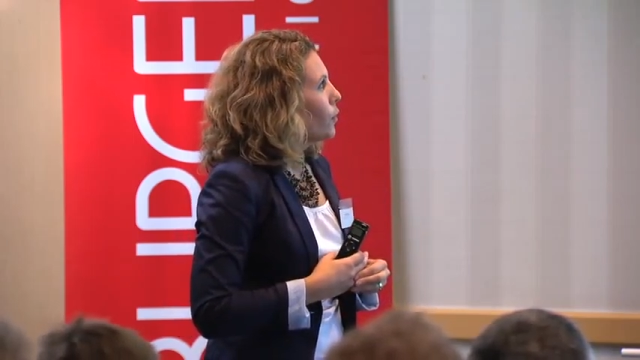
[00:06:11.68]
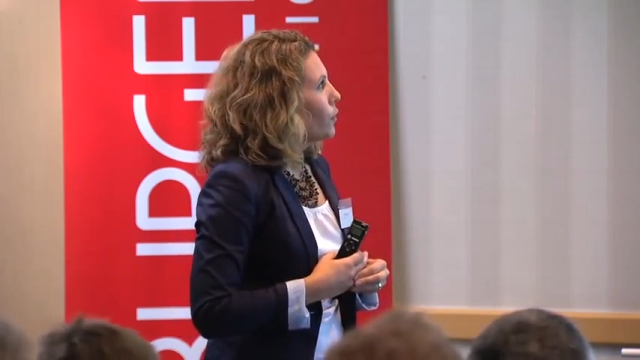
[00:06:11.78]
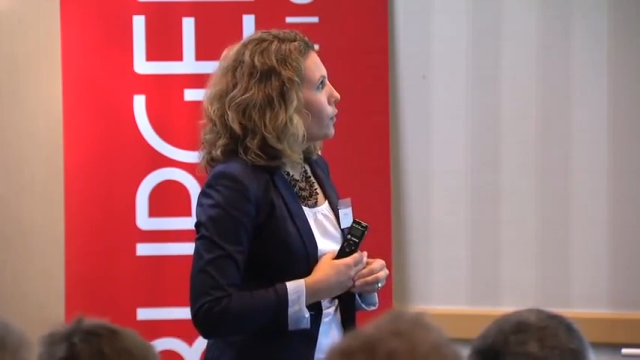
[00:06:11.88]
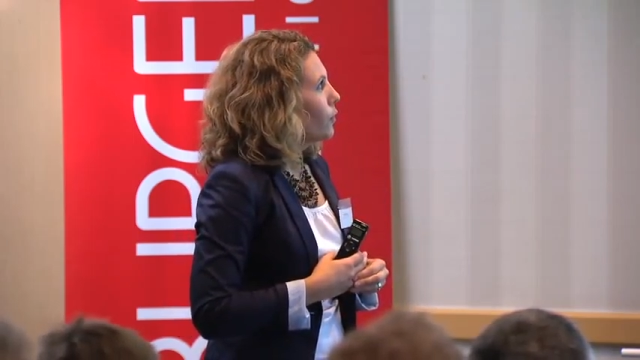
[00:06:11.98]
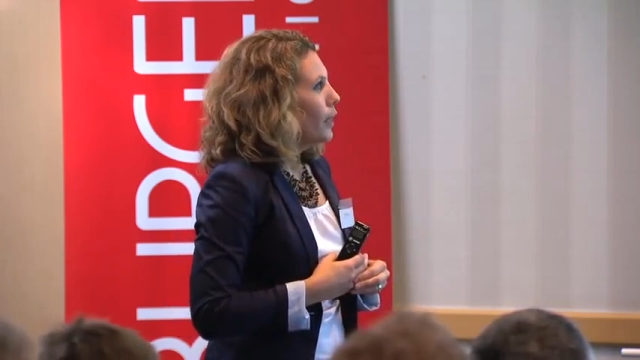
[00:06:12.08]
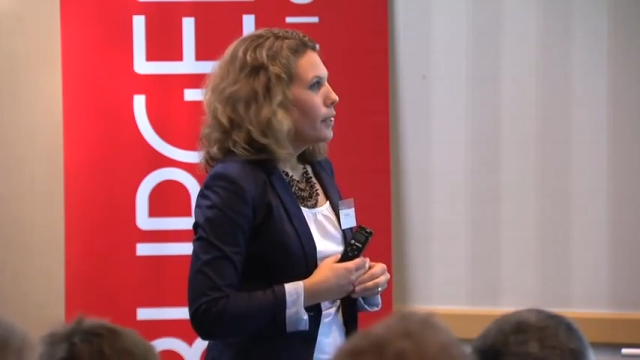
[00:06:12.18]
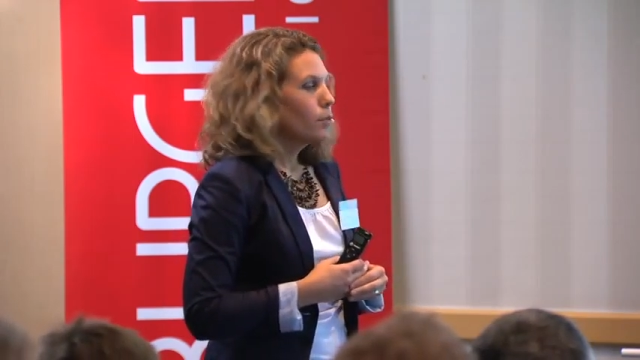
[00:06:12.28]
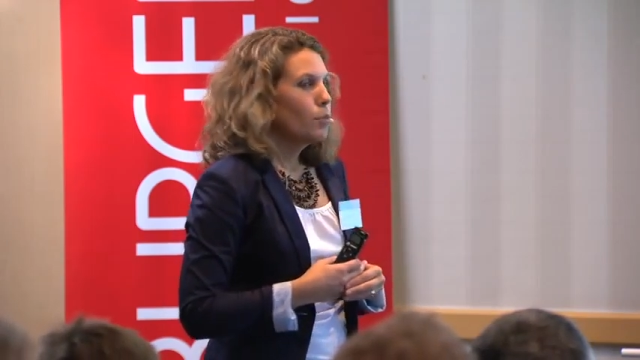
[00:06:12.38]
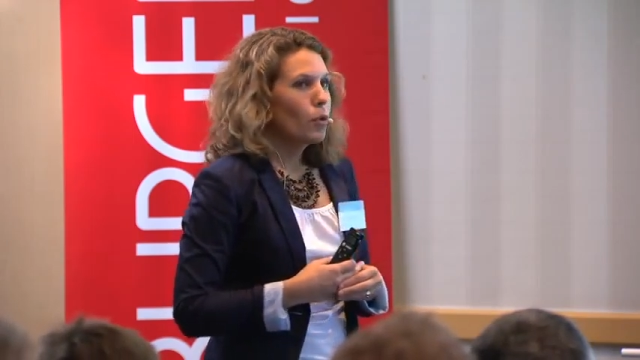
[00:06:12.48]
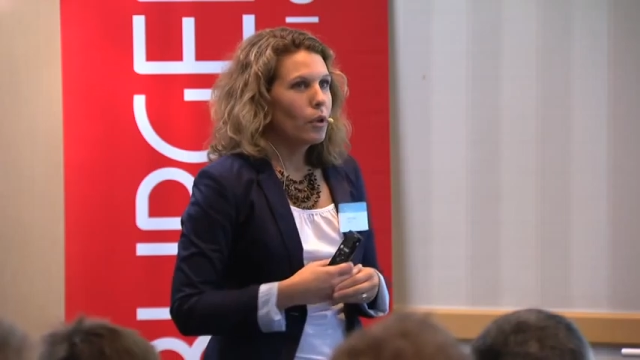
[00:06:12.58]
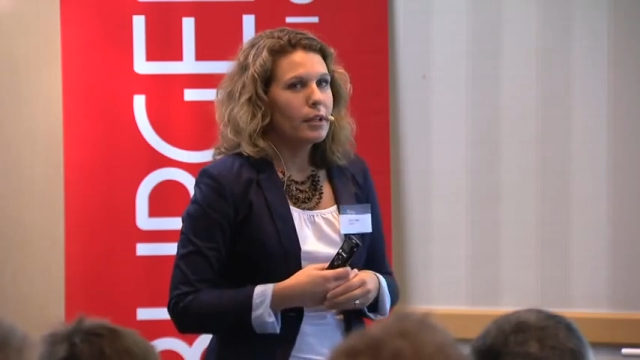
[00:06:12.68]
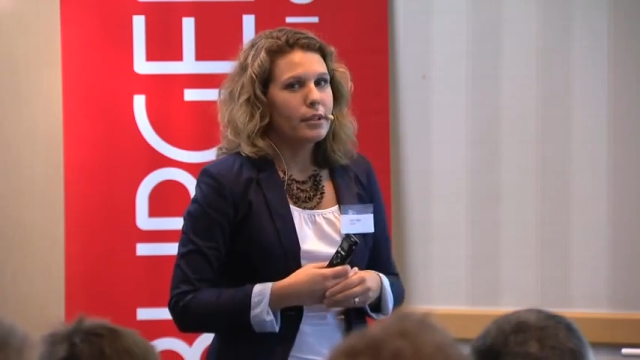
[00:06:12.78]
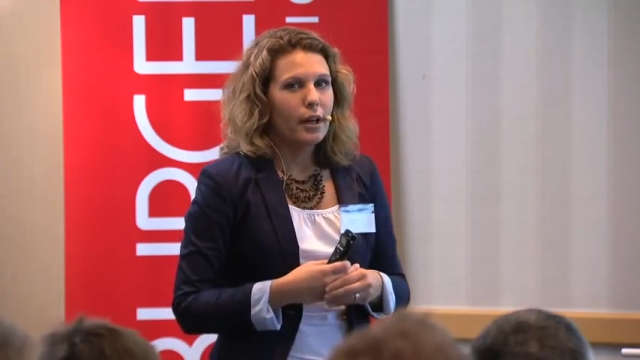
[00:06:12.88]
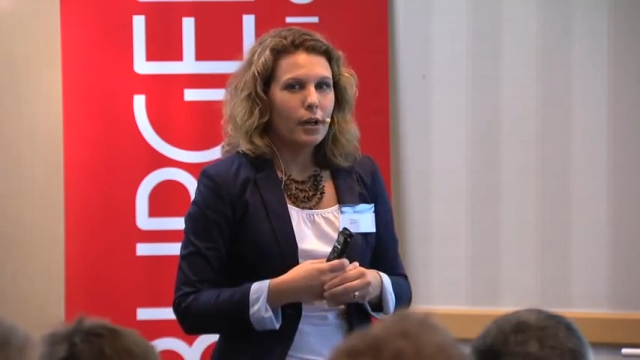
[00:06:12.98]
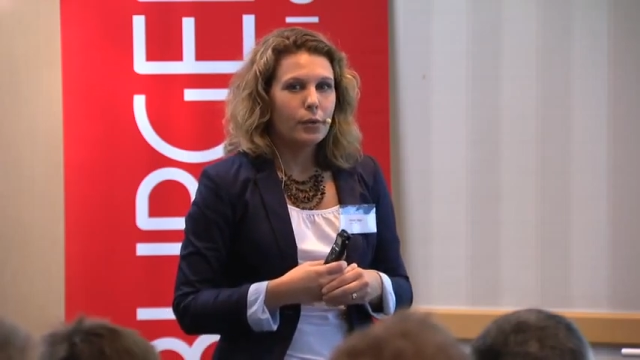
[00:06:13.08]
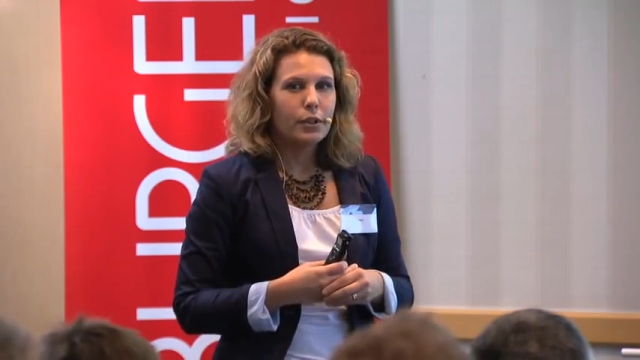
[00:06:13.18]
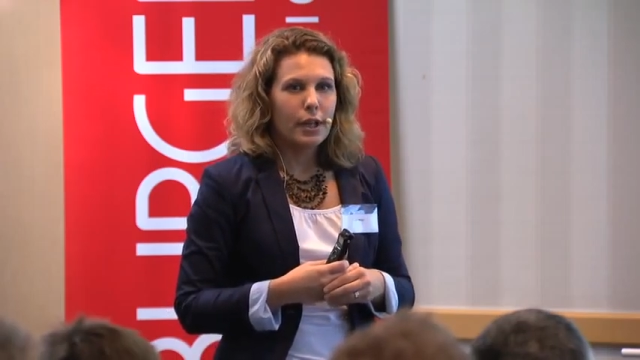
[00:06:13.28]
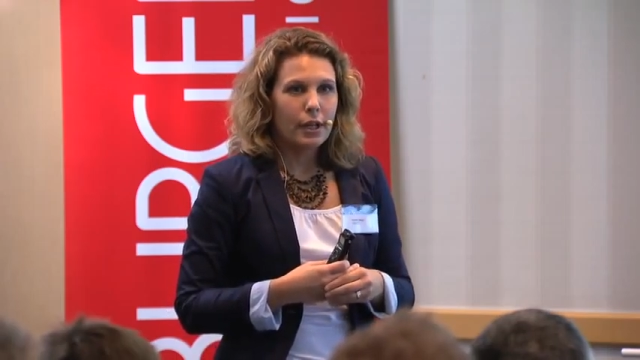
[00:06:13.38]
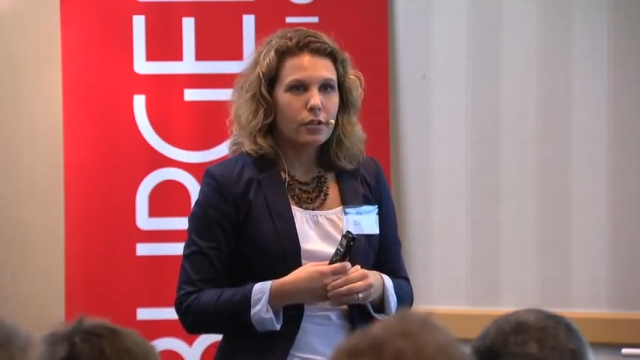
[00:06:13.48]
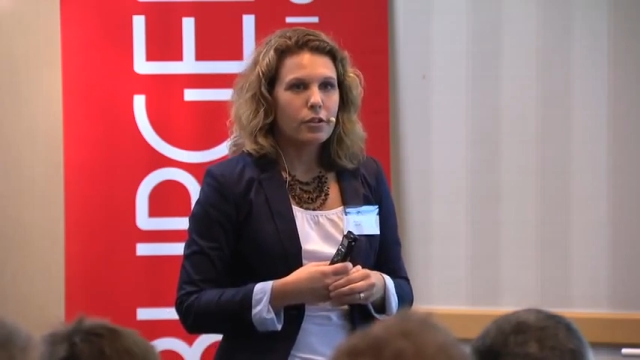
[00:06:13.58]
So that is more or less how it
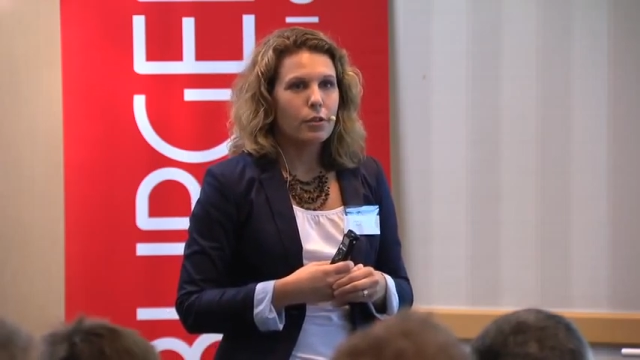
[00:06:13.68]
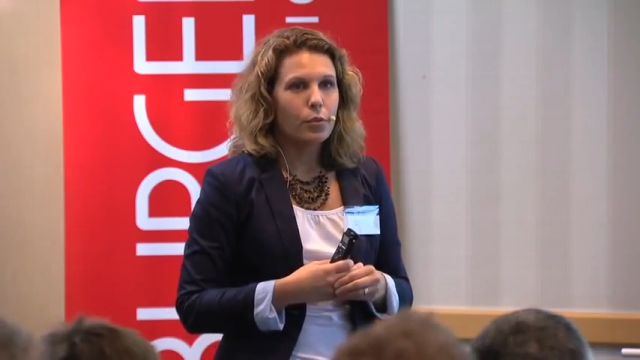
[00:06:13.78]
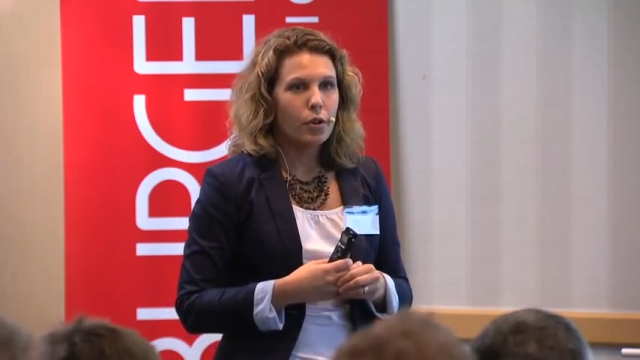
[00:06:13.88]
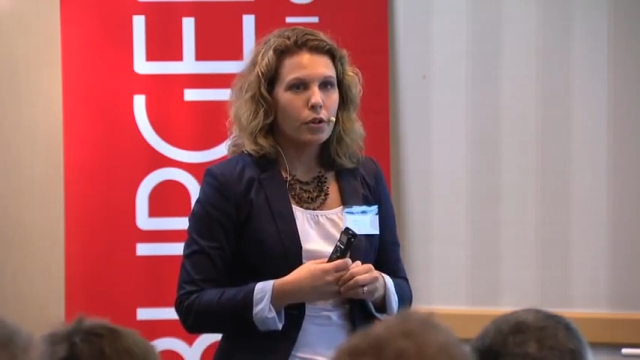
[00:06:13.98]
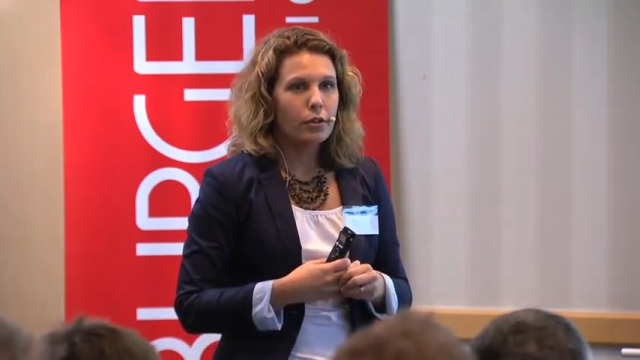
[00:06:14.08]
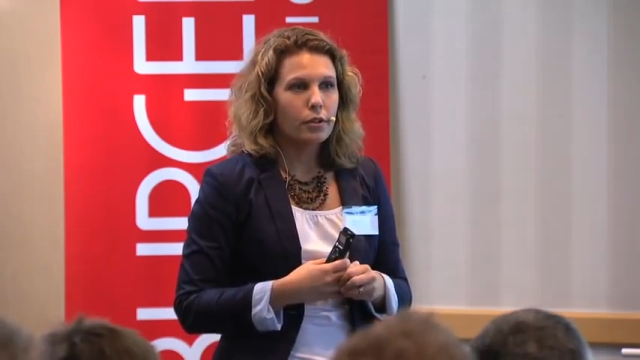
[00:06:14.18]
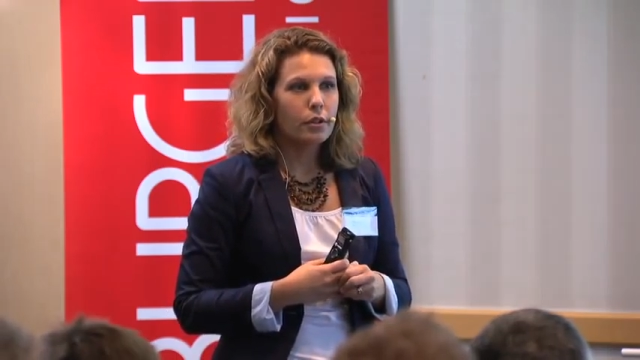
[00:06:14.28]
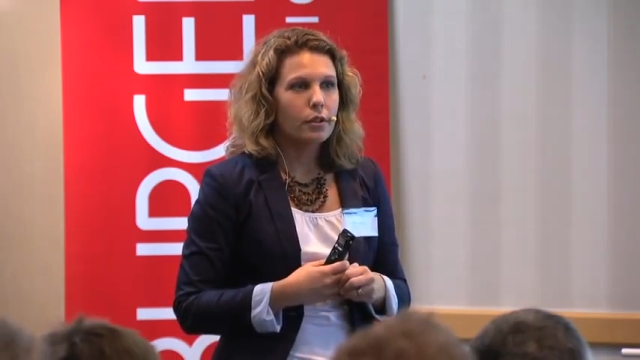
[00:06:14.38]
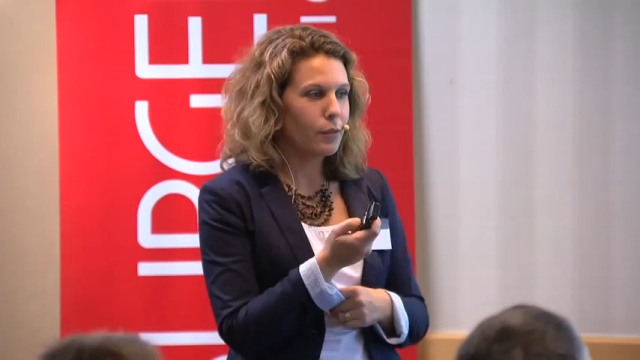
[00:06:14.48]
actually worked.